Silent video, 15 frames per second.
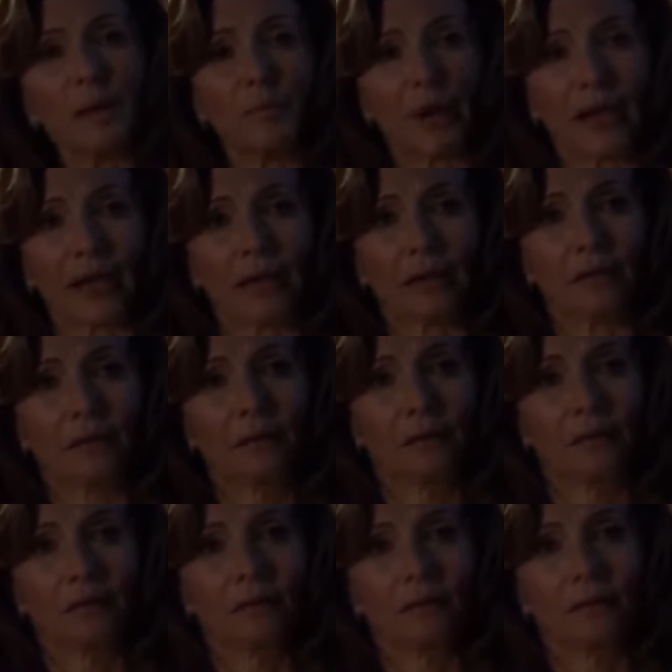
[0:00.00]
away, Brennan.
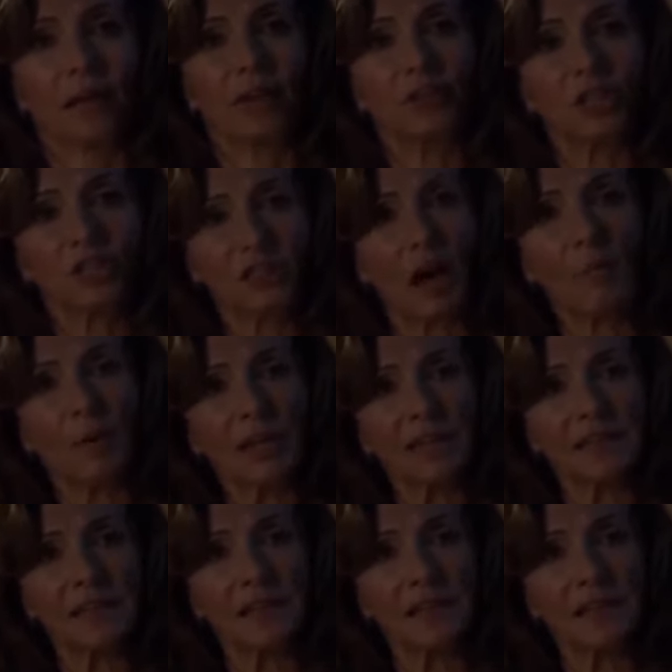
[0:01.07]
Now just come on